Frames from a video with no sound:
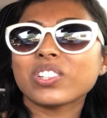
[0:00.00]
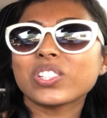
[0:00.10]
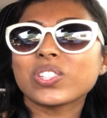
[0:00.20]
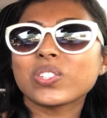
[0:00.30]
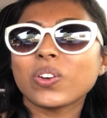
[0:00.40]

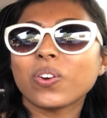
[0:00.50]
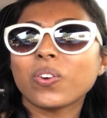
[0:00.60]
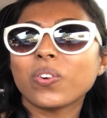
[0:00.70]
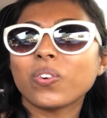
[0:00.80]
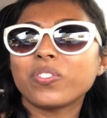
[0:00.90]

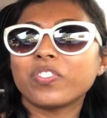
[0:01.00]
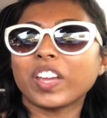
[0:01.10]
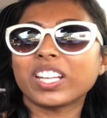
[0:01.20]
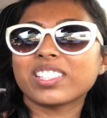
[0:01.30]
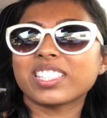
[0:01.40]
so
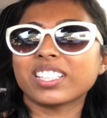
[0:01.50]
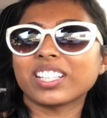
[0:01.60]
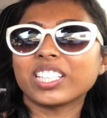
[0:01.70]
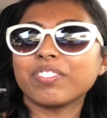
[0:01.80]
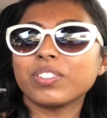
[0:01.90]
fancy.
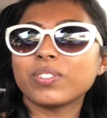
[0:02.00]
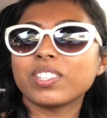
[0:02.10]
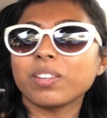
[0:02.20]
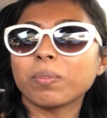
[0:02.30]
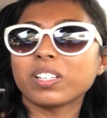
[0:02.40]
Like if you
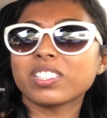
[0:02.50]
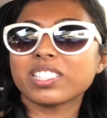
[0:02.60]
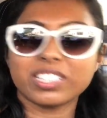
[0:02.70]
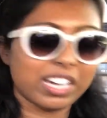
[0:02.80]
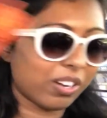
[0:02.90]
see ones
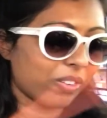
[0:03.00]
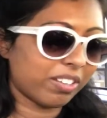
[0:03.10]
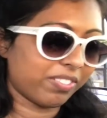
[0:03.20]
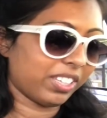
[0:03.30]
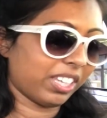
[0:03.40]
now, I
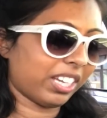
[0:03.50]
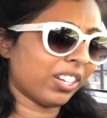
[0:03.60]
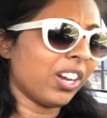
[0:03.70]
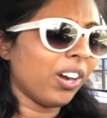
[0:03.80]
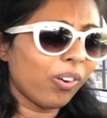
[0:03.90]
feel like,
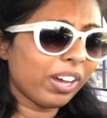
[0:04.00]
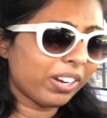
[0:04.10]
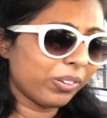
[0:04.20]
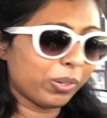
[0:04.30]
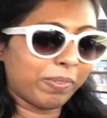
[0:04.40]
oh, I
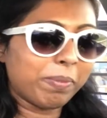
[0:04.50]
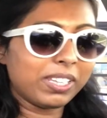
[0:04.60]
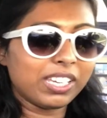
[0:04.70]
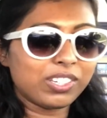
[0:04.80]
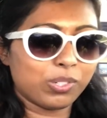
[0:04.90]
don't know, maybe
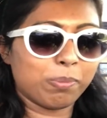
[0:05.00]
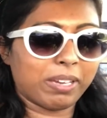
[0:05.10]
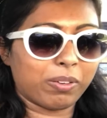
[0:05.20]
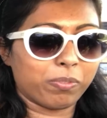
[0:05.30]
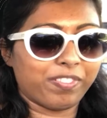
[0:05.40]
they do
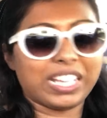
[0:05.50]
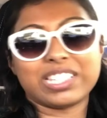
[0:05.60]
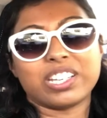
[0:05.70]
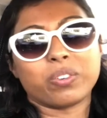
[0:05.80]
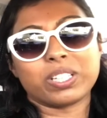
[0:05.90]
make
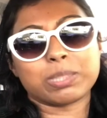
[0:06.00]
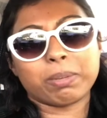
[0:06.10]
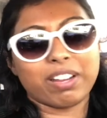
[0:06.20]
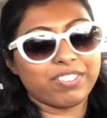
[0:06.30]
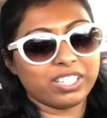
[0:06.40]
fancier ones, but
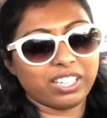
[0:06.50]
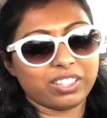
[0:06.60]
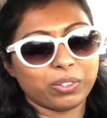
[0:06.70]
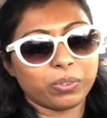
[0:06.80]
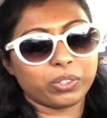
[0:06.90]
I feel like
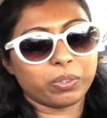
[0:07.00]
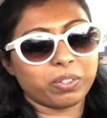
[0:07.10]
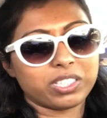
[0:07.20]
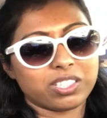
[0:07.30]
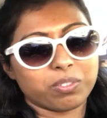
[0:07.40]
the older
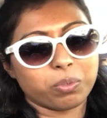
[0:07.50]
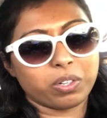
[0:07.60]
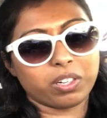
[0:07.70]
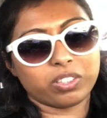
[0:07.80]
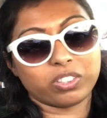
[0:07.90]
ones
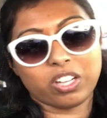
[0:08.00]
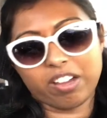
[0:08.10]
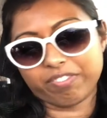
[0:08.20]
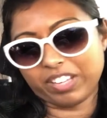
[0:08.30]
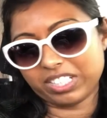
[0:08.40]
were a
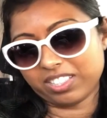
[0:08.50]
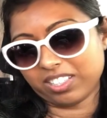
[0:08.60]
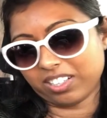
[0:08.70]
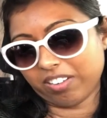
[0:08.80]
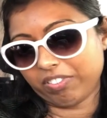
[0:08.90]
lot
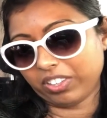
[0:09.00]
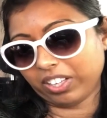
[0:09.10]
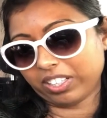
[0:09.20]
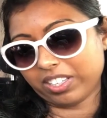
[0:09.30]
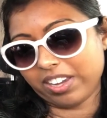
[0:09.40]
fancier. I feel
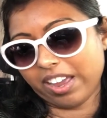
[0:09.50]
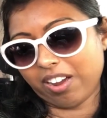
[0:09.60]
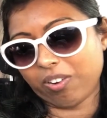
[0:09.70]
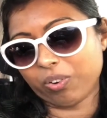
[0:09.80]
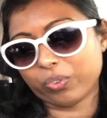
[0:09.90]
like
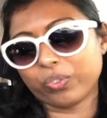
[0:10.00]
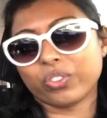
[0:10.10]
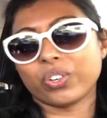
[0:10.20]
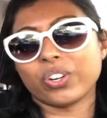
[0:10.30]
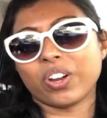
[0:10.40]
now
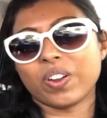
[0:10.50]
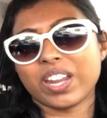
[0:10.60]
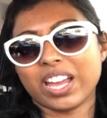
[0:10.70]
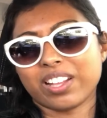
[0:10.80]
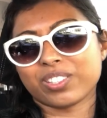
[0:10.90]
they're not
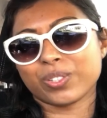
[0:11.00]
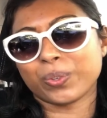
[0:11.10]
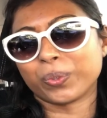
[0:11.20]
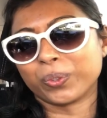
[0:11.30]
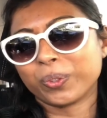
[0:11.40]
as
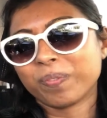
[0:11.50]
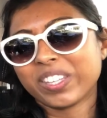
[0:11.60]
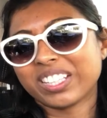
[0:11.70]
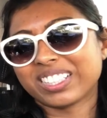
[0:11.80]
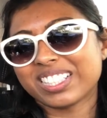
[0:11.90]
cool.
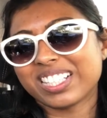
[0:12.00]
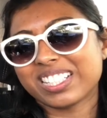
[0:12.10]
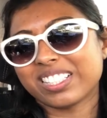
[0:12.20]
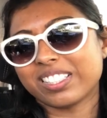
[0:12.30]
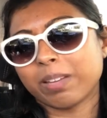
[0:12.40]
This is
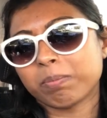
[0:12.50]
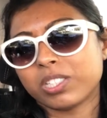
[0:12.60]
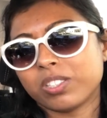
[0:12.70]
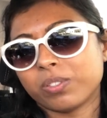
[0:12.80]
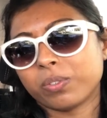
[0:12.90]

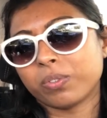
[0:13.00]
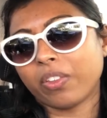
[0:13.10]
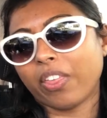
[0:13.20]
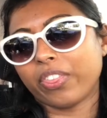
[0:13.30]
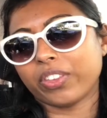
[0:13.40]
Neptune
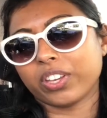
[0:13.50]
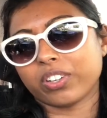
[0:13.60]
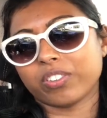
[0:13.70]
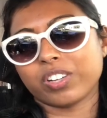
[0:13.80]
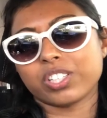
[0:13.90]

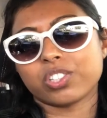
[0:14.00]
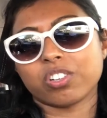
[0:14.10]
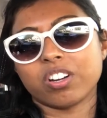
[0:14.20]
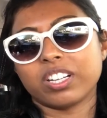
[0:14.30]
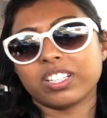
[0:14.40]
Theater
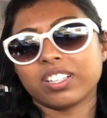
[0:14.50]
Restaurant.